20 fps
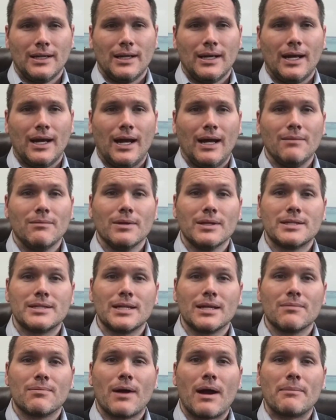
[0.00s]
I'm
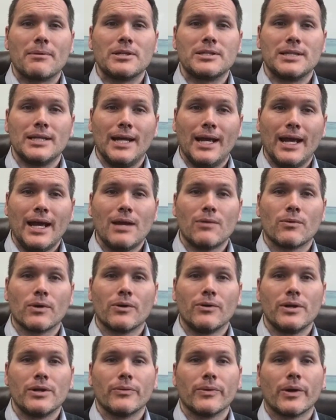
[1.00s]
listing a property today, and we're
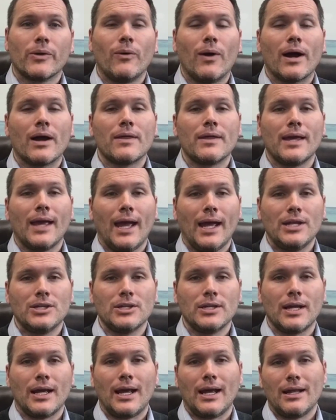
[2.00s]
going to require the
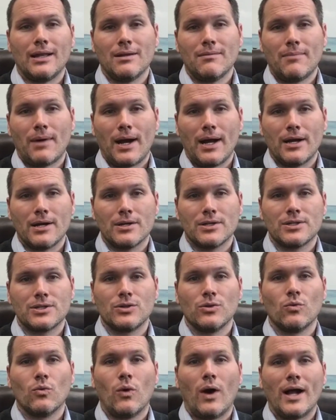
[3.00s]
agent and the buyers
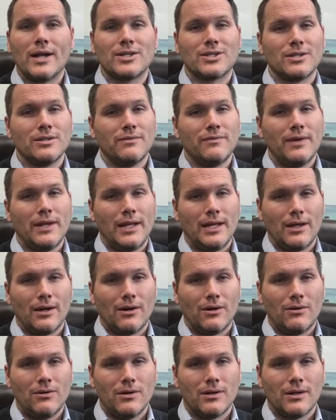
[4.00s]
to watch the
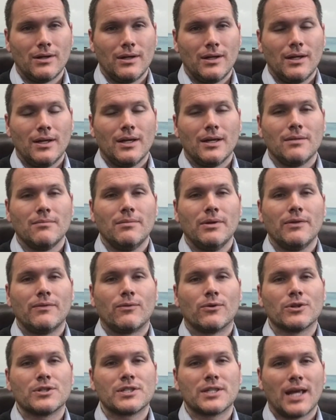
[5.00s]
video
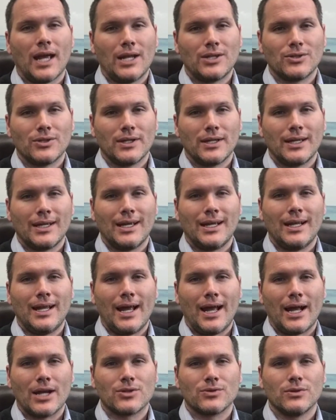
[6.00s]
before scheduling an
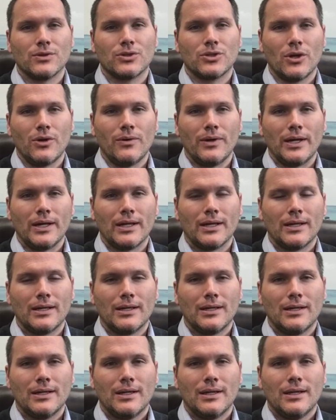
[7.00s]
actual showing.
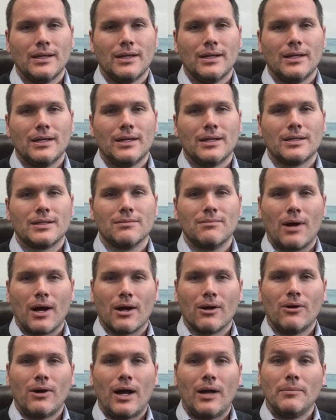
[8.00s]

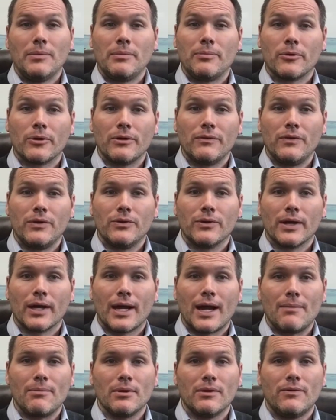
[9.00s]
Tomorrow, I'll be previewing a
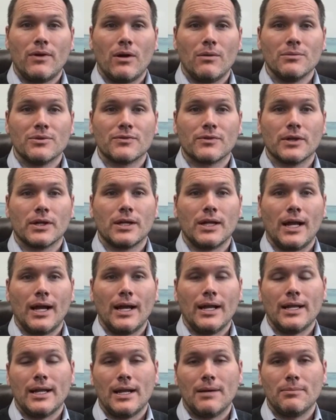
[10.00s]
couple of homes for a
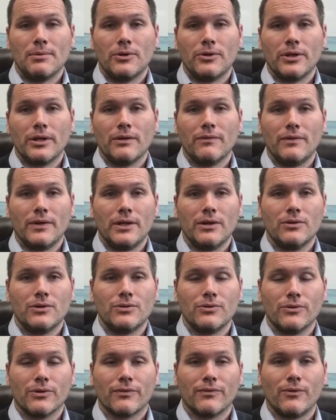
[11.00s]
client and uploading a video
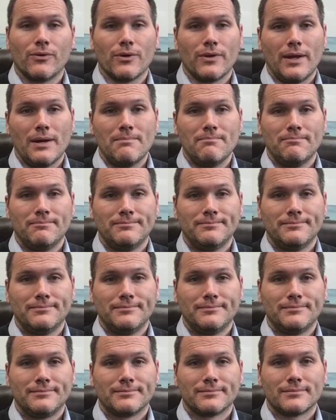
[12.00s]
tour for them.
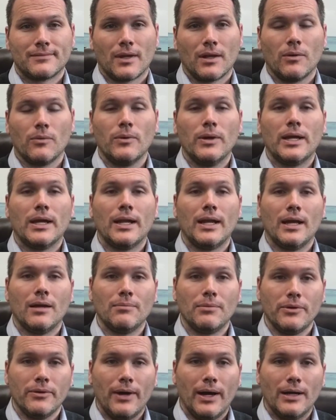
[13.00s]
We can
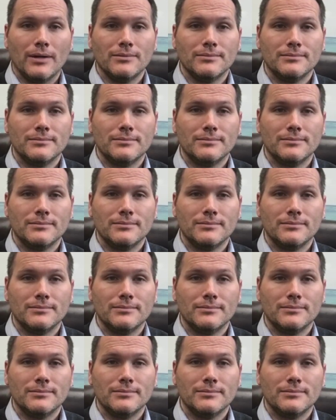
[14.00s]
help you out.